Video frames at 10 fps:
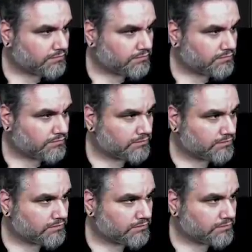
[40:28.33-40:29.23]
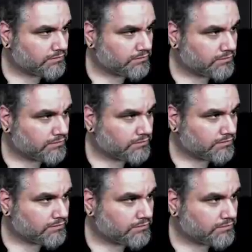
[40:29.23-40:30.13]
more cards going in their graveyard
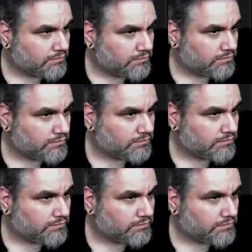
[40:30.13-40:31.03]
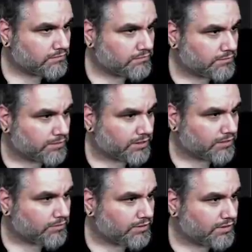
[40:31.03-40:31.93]
is more better, right? Oh my
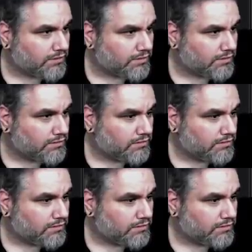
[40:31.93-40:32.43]
god, what are they doing?